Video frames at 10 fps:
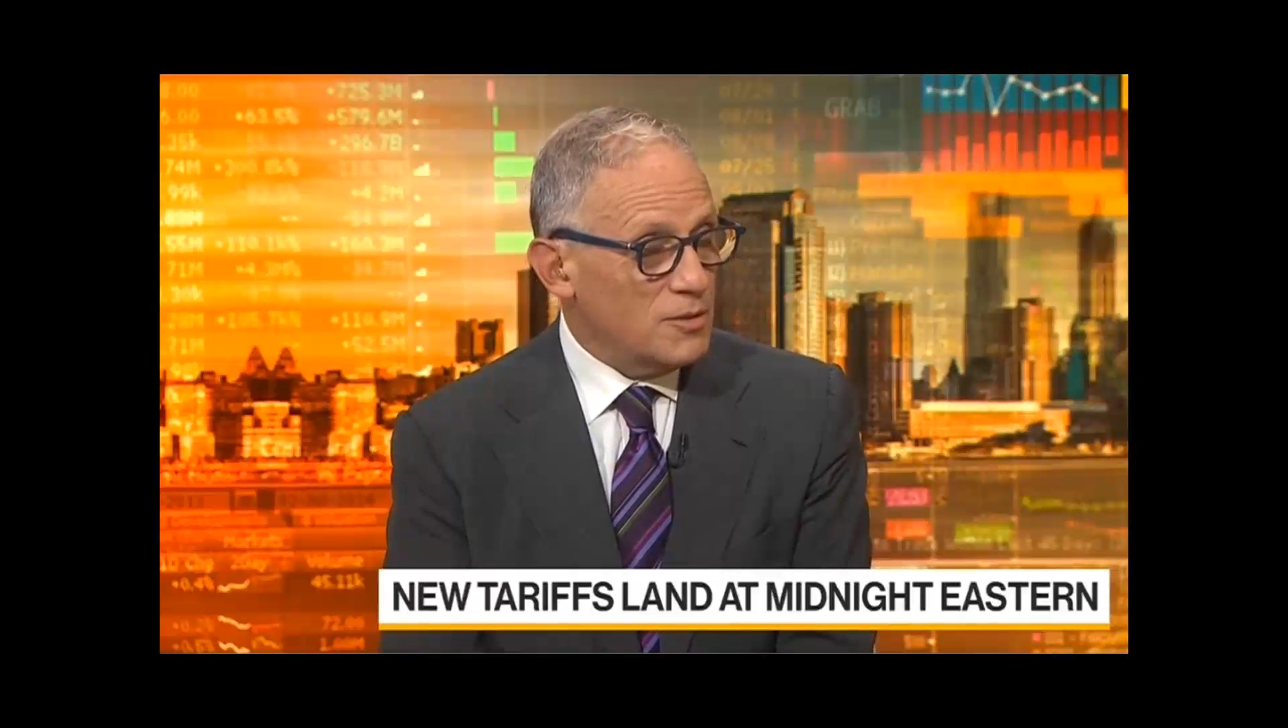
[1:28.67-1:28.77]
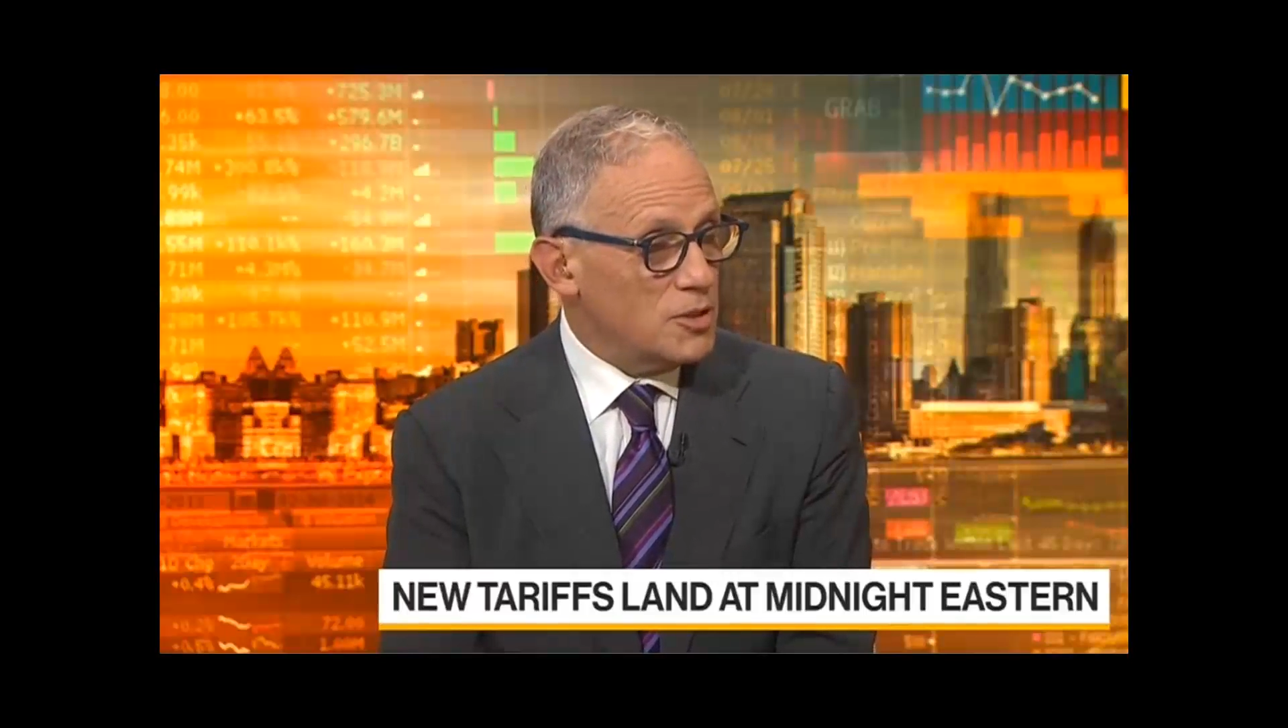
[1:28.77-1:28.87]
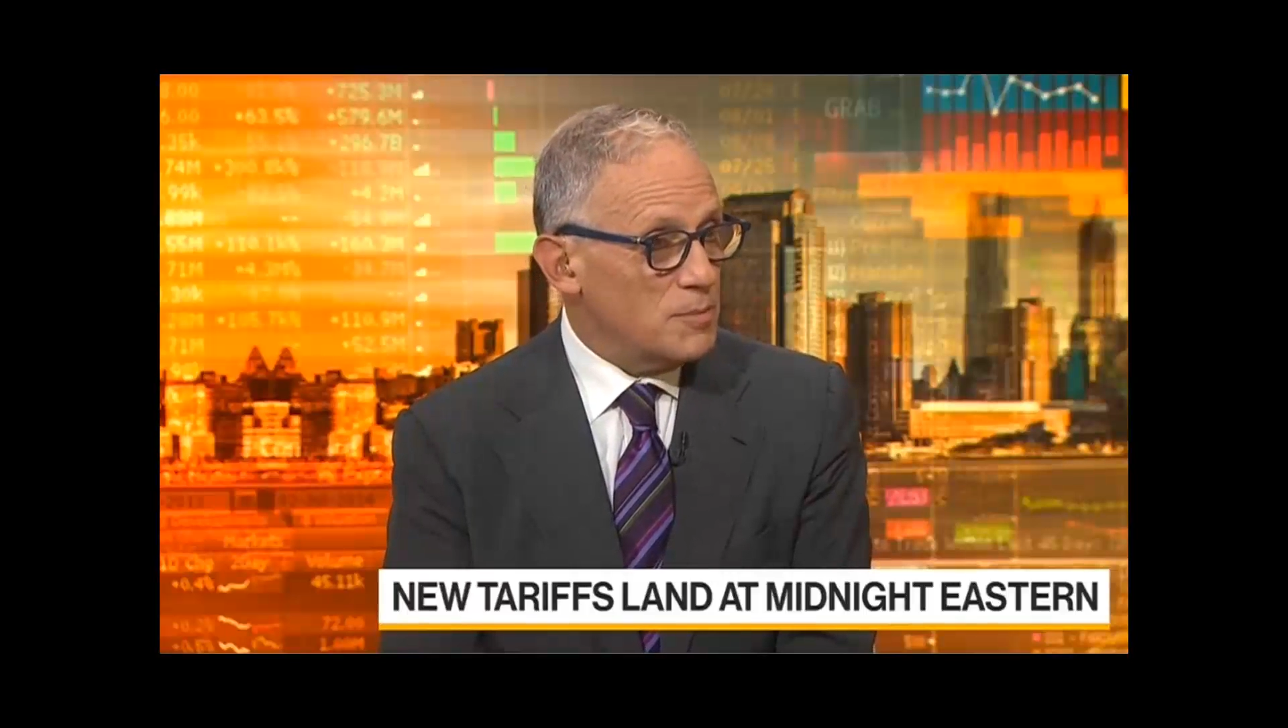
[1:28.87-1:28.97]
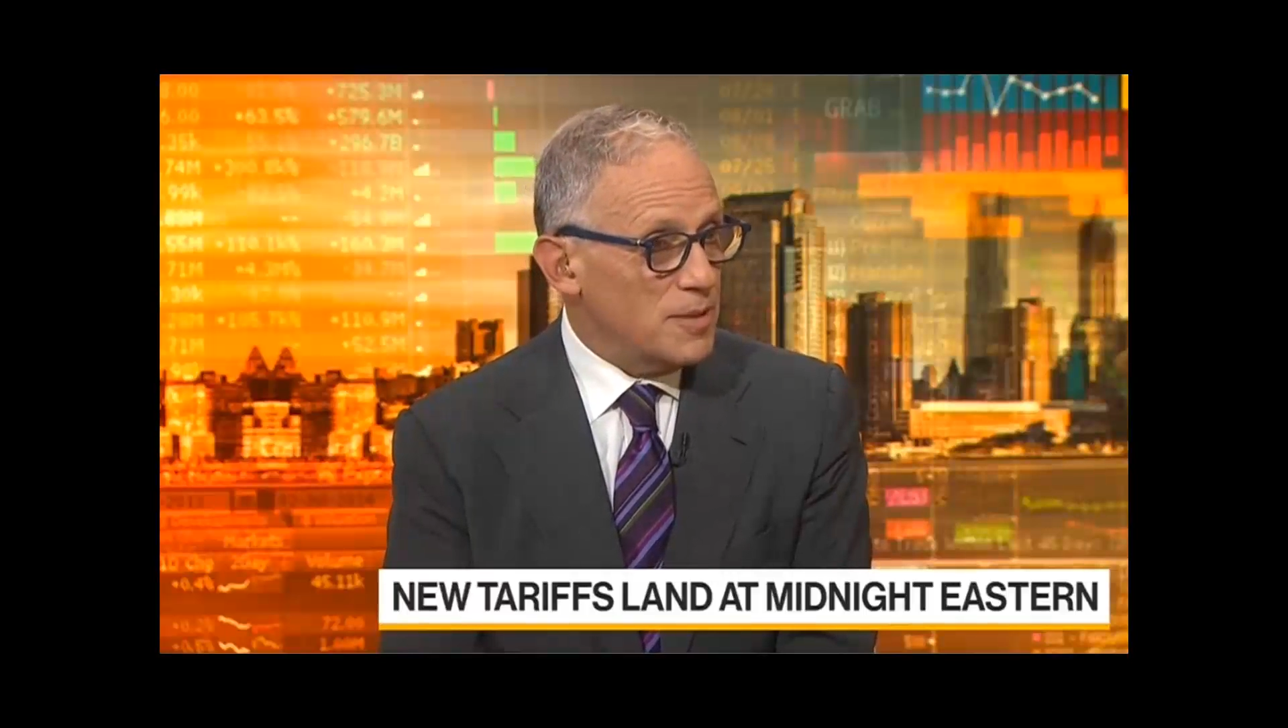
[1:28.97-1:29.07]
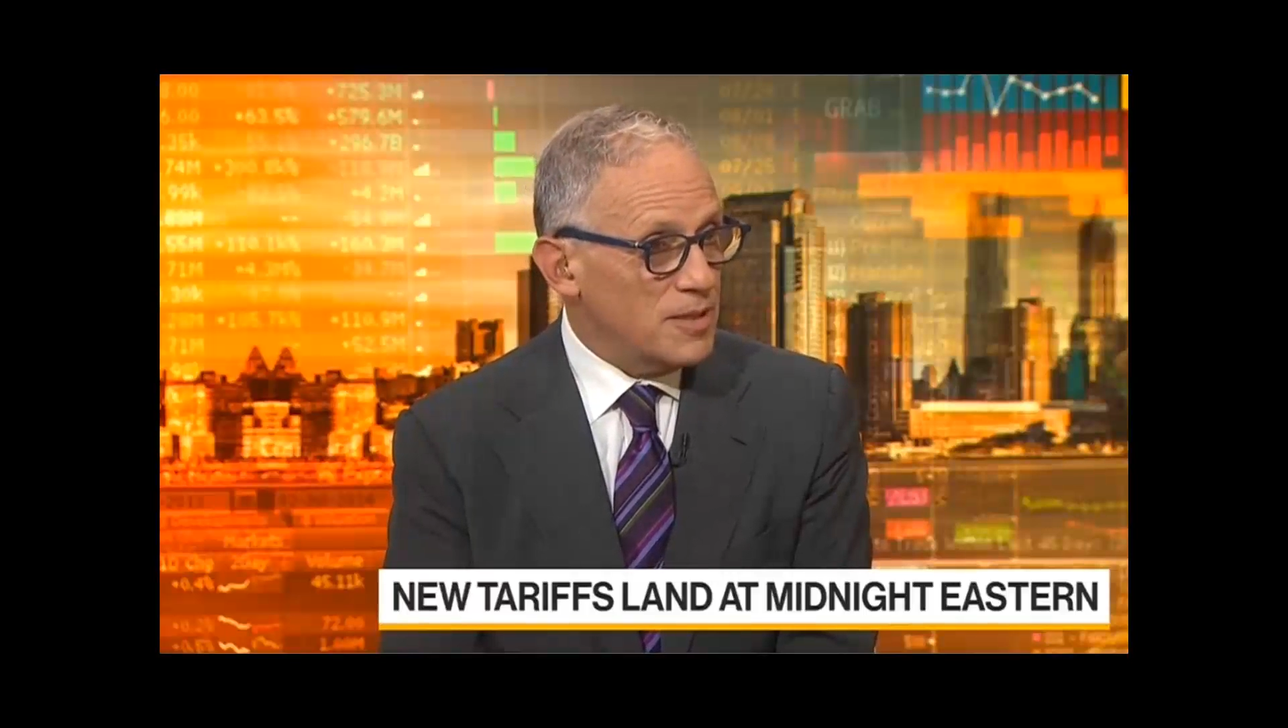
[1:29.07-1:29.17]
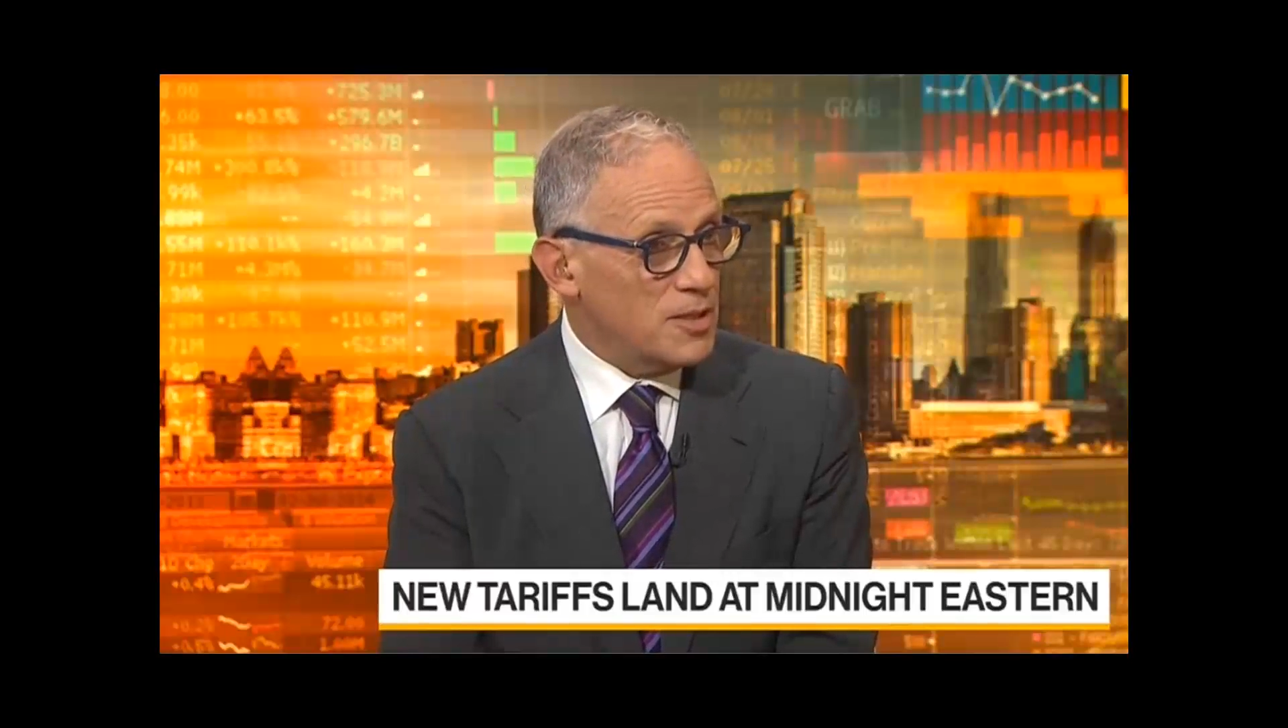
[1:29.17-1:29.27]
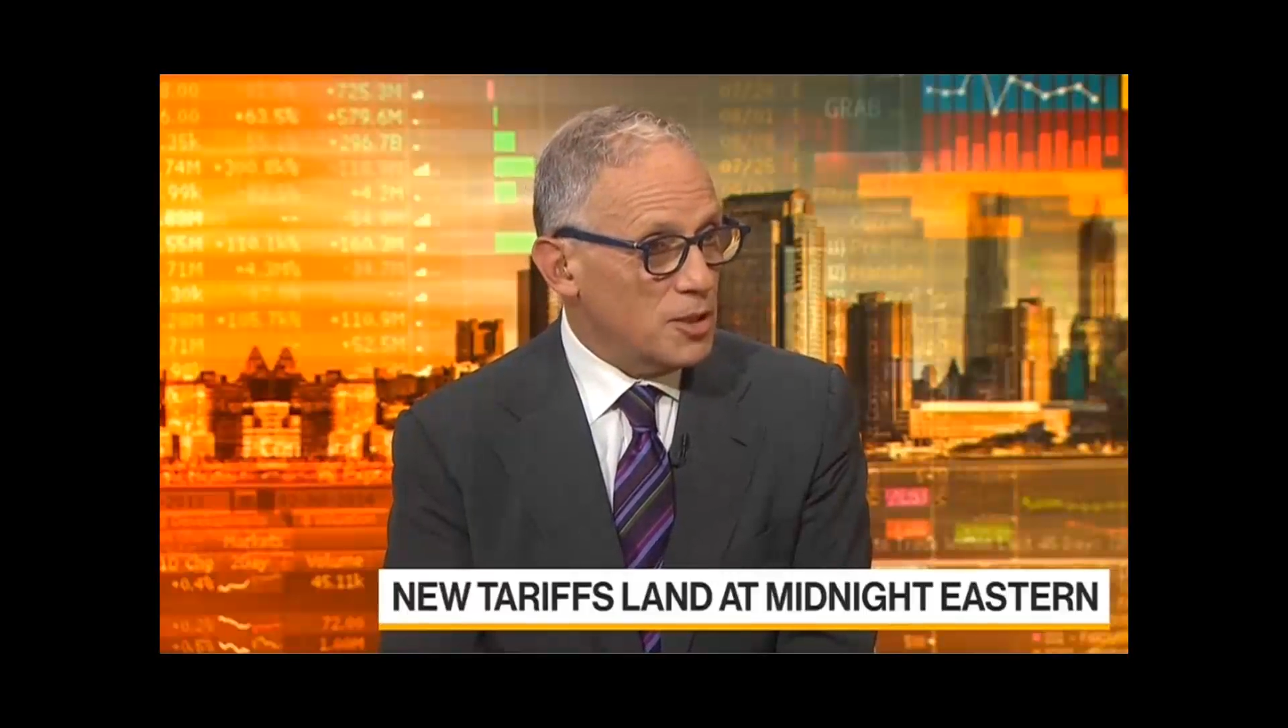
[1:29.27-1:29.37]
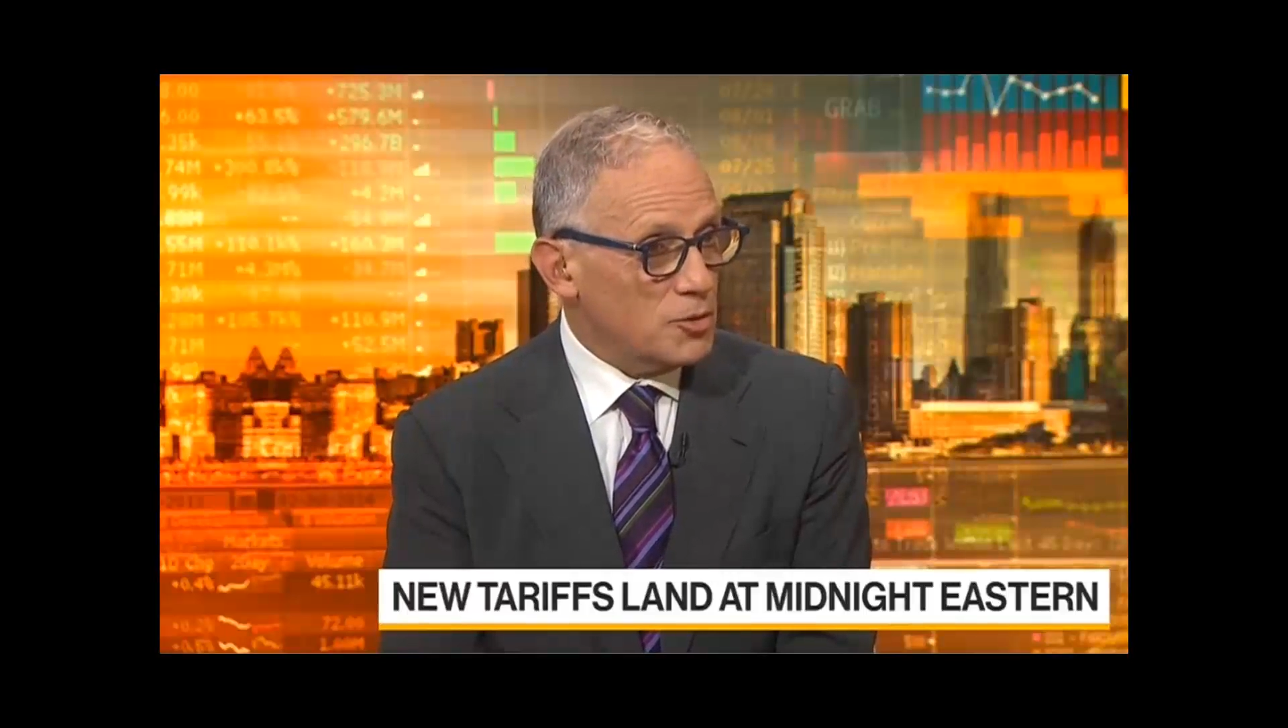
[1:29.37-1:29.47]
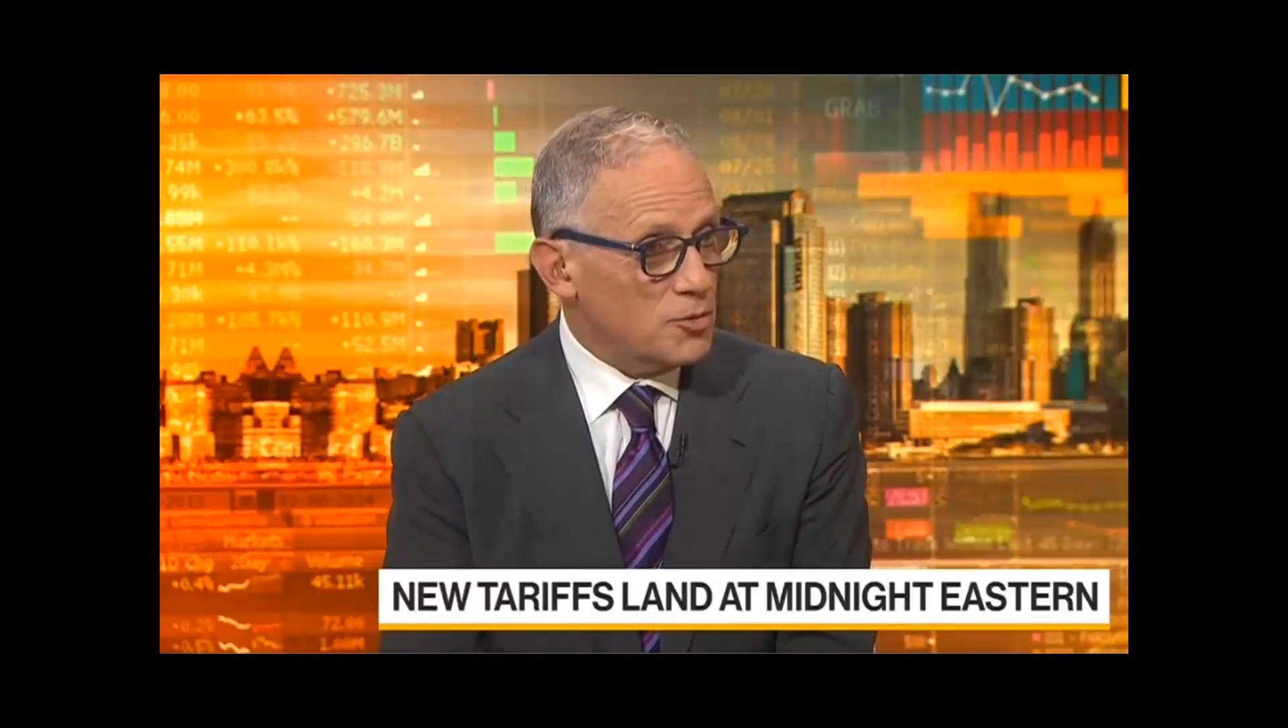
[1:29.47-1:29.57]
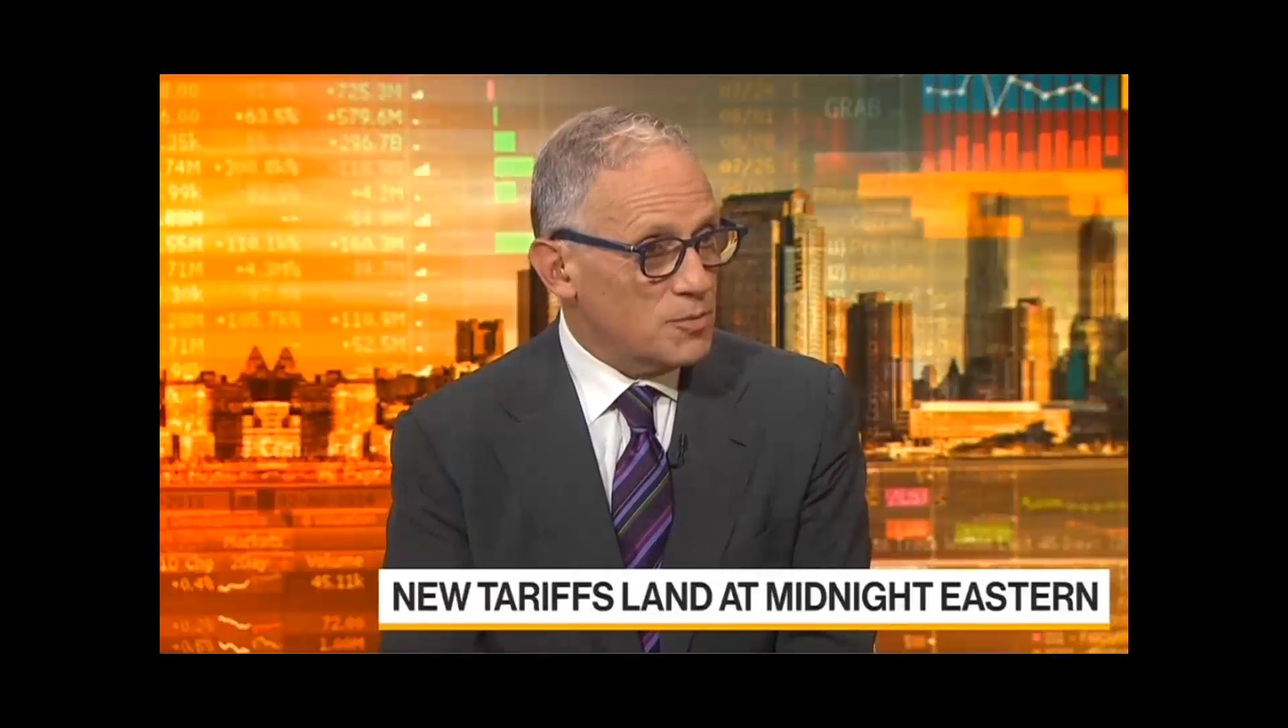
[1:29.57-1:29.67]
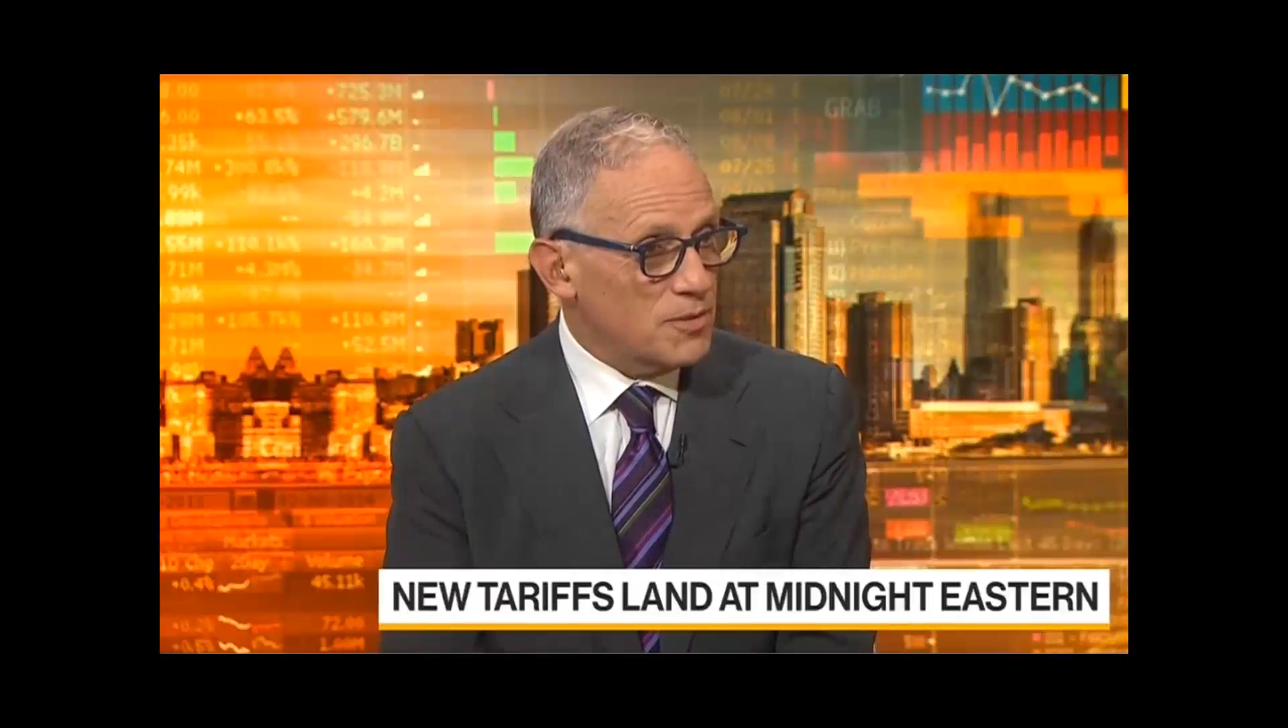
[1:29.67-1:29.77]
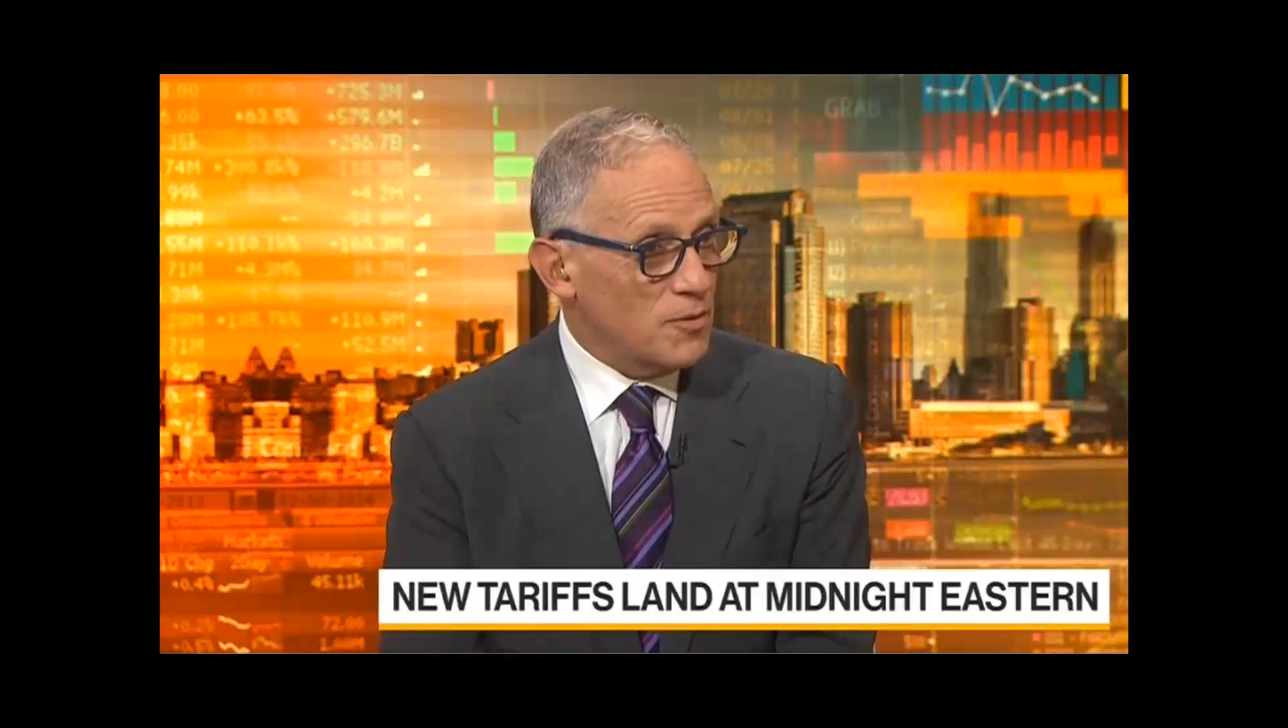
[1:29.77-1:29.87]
used to be the doldrums